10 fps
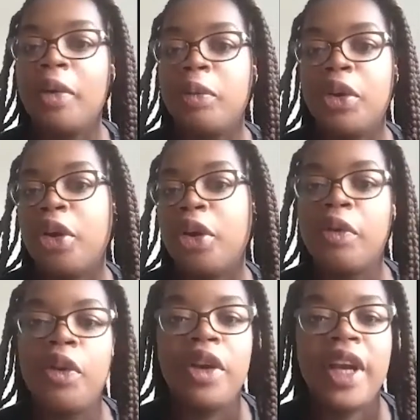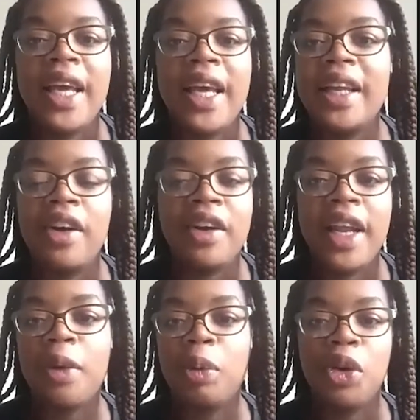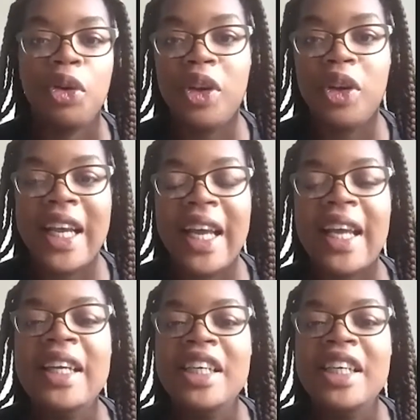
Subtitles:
You know, we've got an ache in our neck, we Google it.